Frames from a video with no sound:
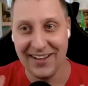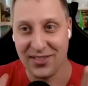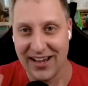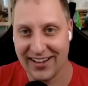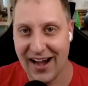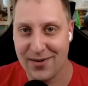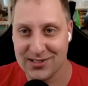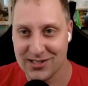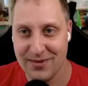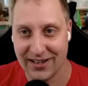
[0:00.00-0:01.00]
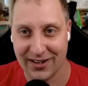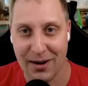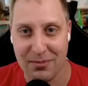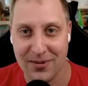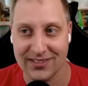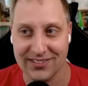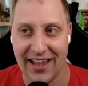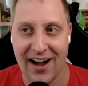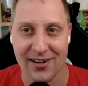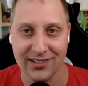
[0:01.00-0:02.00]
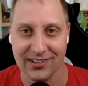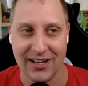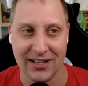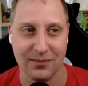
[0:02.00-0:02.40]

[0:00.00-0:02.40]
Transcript: Thank God we're starting to make a couple bucks now because like yeah.